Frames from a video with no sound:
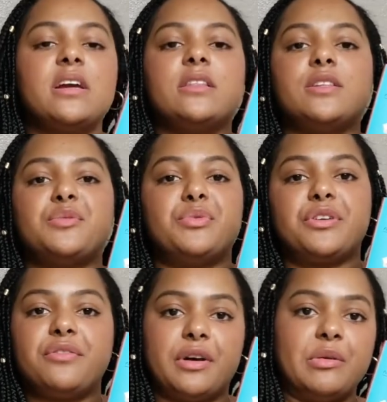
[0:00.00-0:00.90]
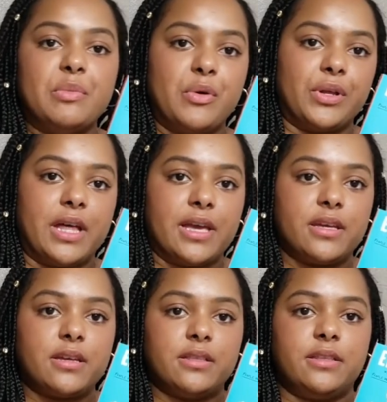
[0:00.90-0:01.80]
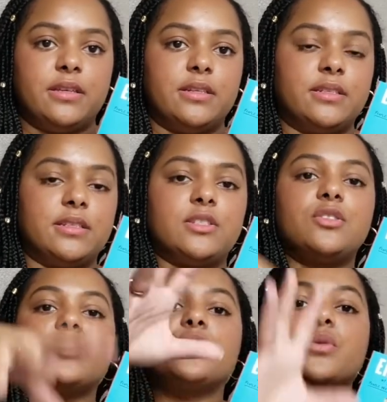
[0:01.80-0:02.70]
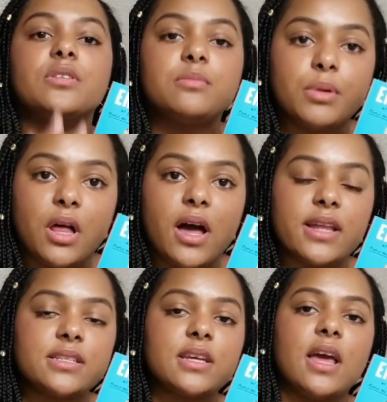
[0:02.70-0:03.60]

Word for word: This book felt more like the sisters were the plot